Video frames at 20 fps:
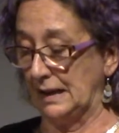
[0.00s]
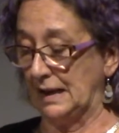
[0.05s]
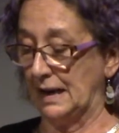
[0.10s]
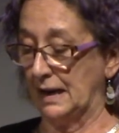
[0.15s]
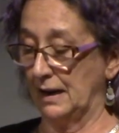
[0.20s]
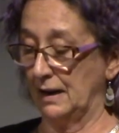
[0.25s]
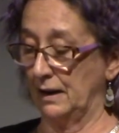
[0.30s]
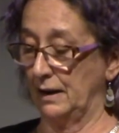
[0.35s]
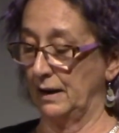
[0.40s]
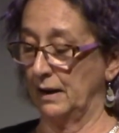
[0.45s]

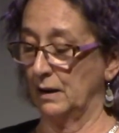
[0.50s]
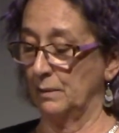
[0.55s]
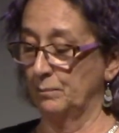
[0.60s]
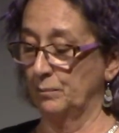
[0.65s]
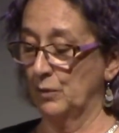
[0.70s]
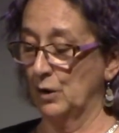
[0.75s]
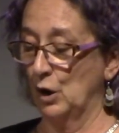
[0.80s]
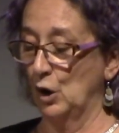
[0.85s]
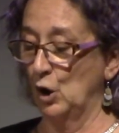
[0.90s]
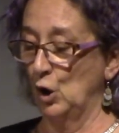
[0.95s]
earlier
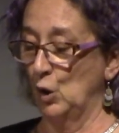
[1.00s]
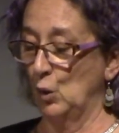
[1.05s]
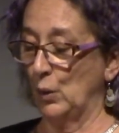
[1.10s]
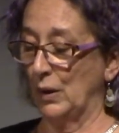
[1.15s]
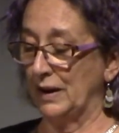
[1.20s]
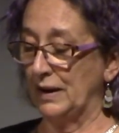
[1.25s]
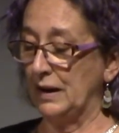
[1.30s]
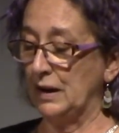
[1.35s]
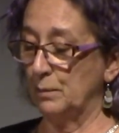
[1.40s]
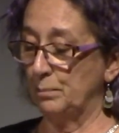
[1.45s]
when
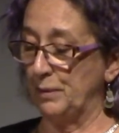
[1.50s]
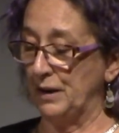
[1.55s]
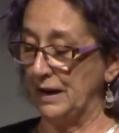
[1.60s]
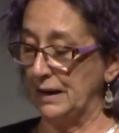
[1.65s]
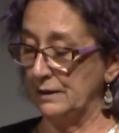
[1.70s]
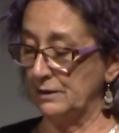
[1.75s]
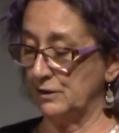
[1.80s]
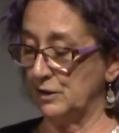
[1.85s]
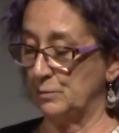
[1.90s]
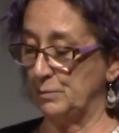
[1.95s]
he
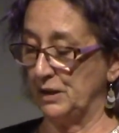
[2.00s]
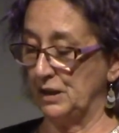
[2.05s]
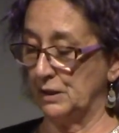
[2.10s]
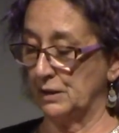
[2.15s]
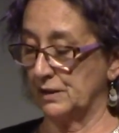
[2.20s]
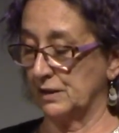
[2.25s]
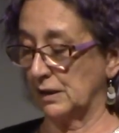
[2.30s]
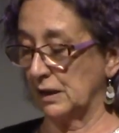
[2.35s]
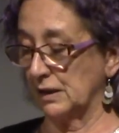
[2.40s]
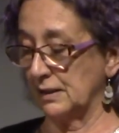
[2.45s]
appears to be
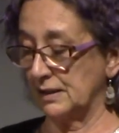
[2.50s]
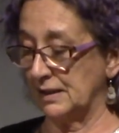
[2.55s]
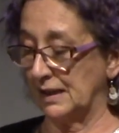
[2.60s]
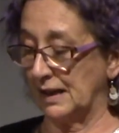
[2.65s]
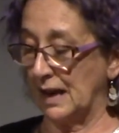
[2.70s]
discussing